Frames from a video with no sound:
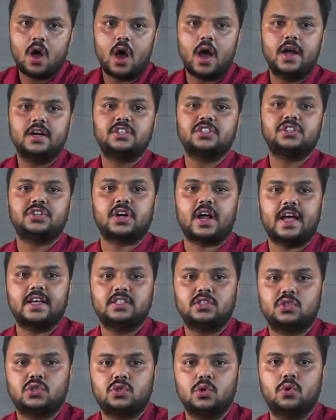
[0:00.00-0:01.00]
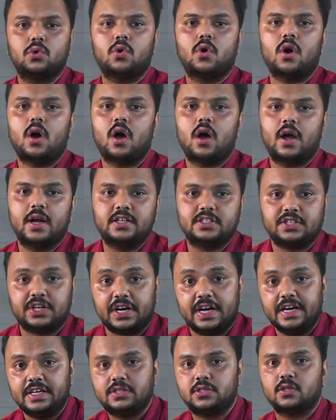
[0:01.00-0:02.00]
It tries to
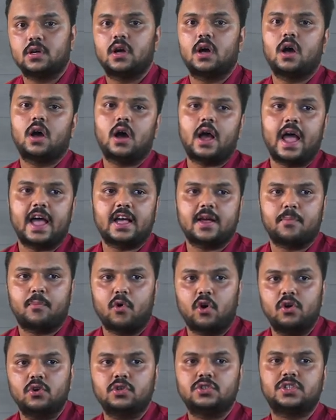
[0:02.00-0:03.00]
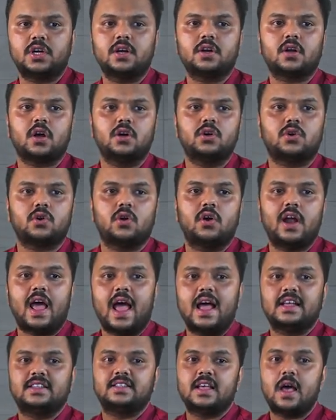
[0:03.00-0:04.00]
treat a pollution control
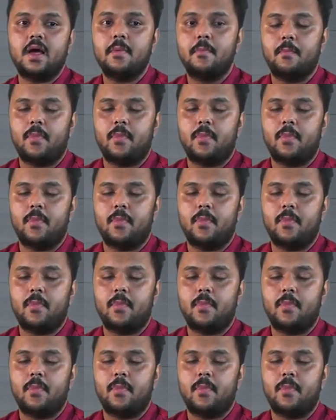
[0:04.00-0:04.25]
as a